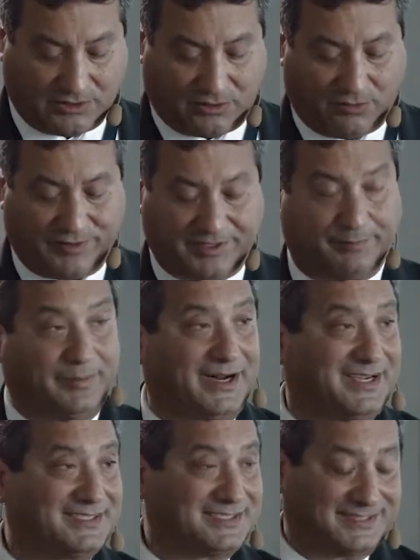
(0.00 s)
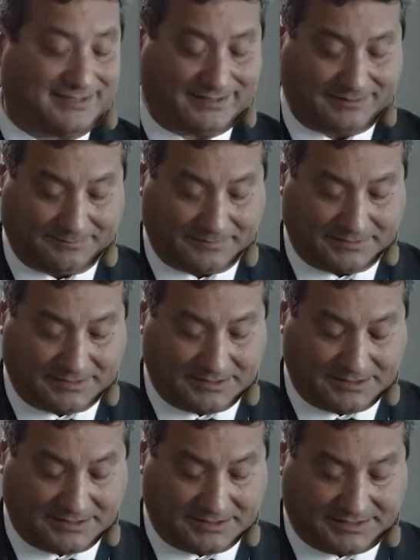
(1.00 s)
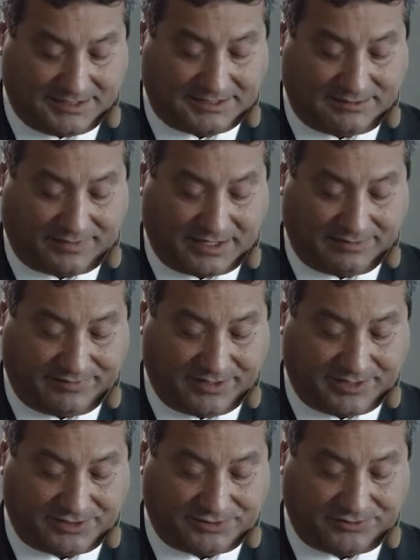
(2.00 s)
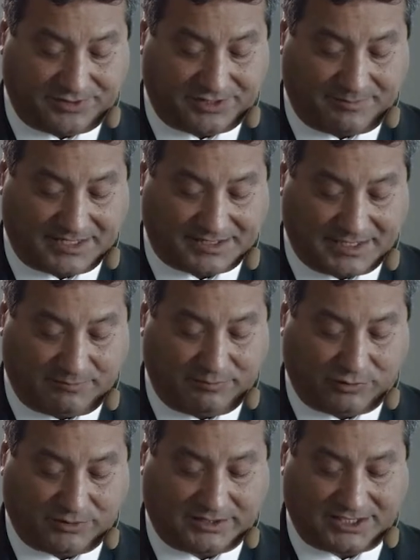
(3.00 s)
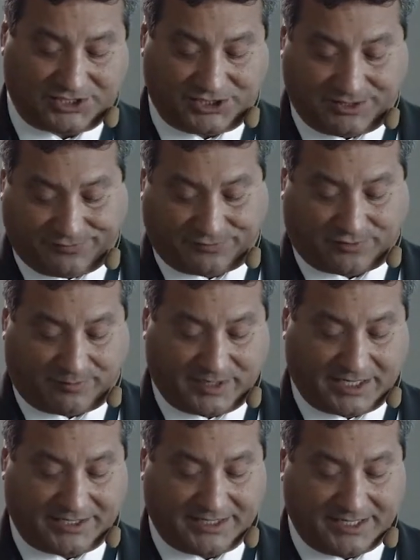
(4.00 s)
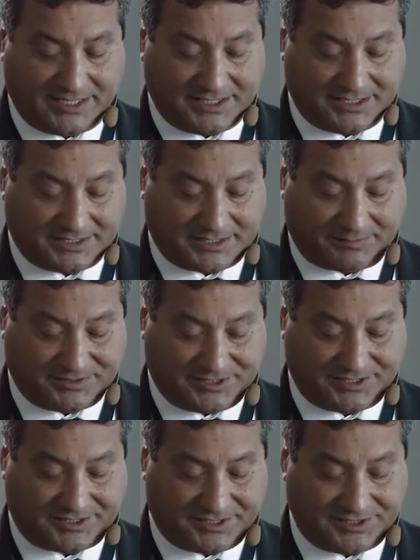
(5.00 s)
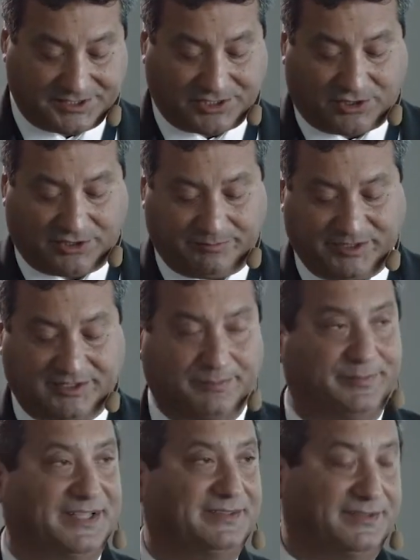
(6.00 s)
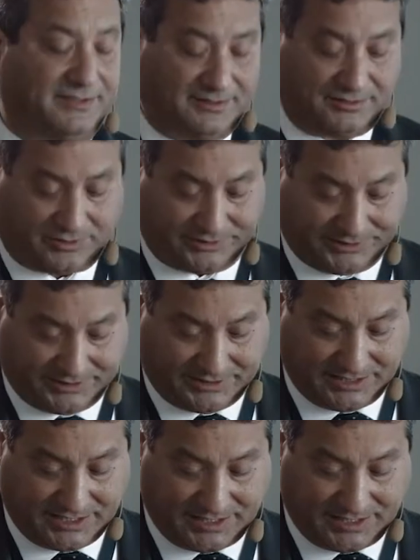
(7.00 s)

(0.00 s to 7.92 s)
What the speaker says: Over the past 65 years, tourism has helped Malta shift from a subsistence economy dependent on